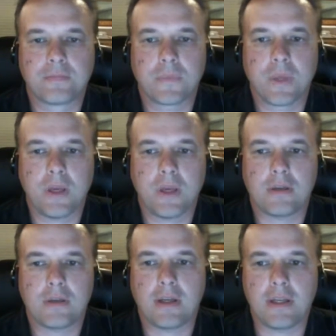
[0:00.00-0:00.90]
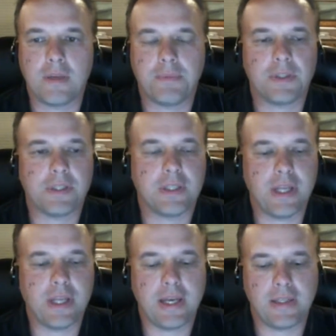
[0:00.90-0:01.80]
yeah, I keep looking.
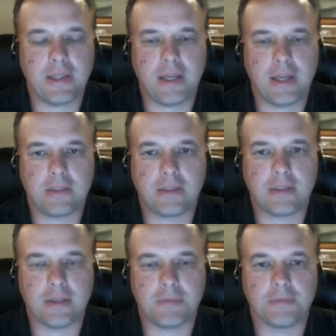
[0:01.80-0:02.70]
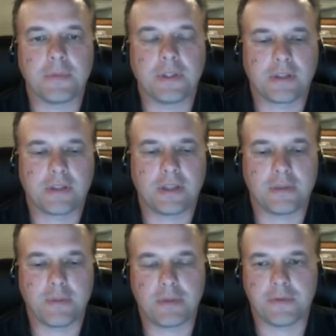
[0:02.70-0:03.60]
They had that we talked
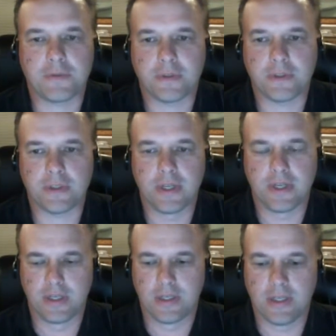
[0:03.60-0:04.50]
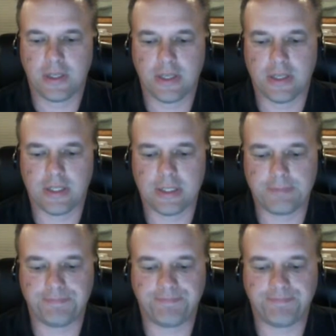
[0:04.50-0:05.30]
about before, the